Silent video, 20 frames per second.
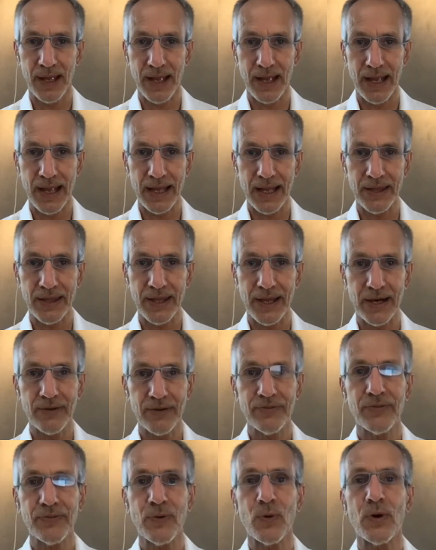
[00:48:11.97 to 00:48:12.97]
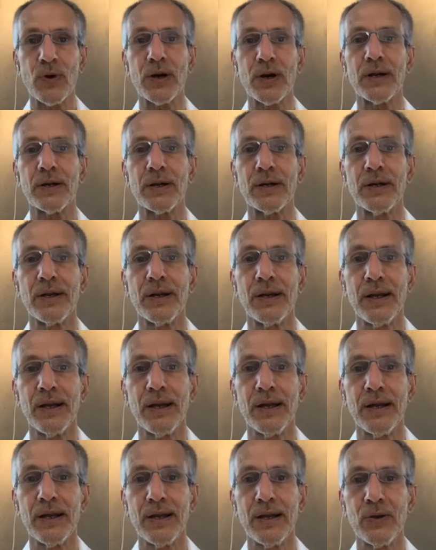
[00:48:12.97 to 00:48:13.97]
And therefore,
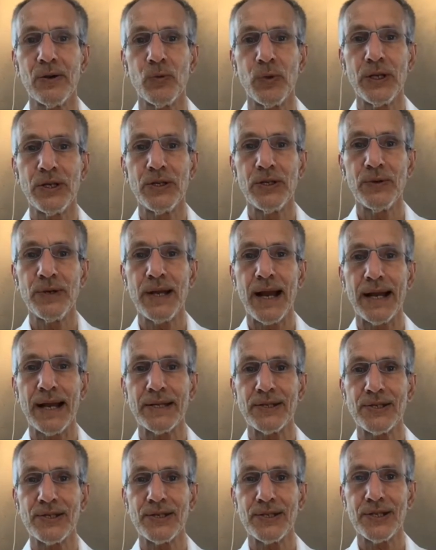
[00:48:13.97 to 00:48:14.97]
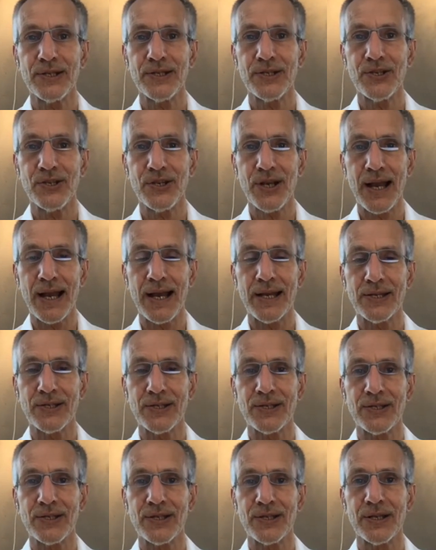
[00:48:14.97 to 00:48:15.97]
we do not
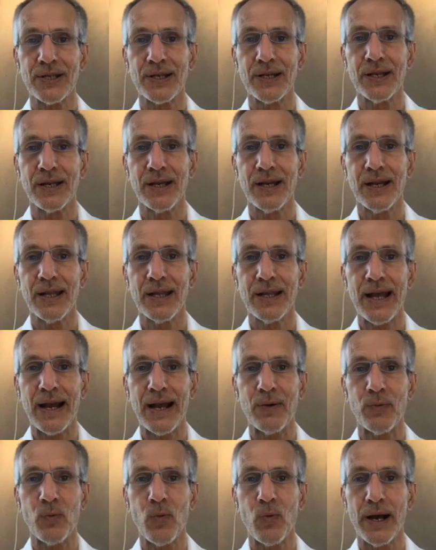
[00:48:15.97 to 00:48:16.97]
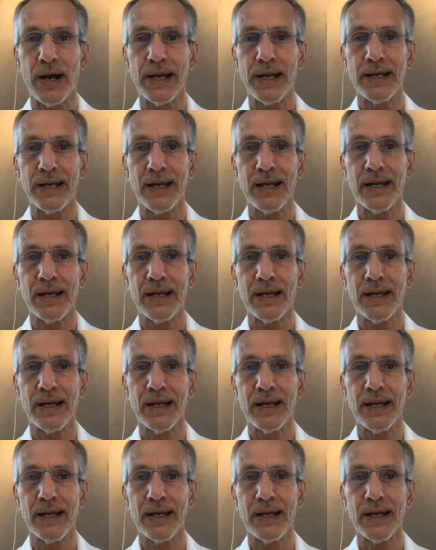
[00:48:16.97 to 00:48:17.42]
suggest that one